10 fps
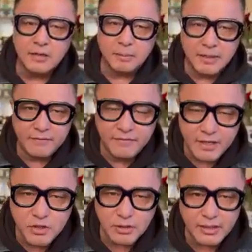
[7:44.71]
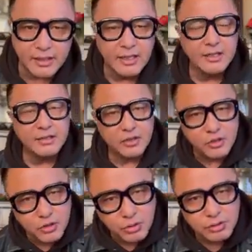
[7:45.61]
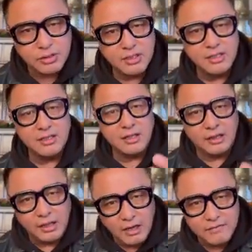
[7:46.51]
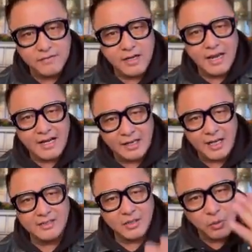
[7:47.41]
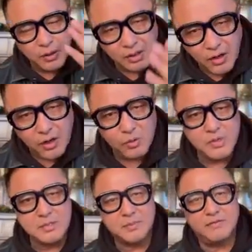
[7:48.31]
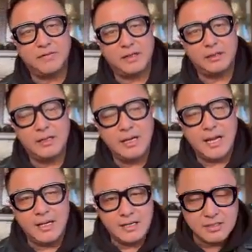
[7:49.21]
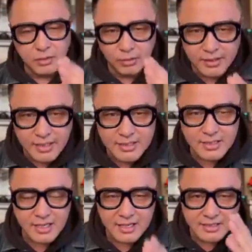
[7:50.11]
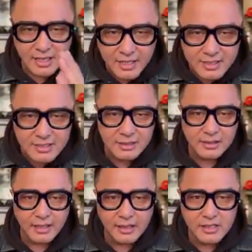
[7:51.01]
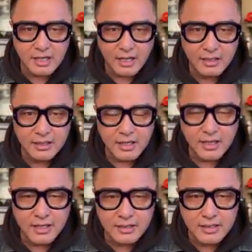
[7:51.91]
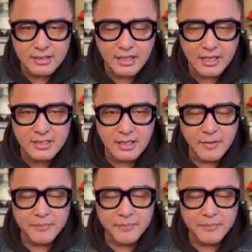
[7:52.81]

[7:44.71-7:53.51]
But eventually, the truth, love and light will always prevail. And His Holiness is innocent like a child in this case.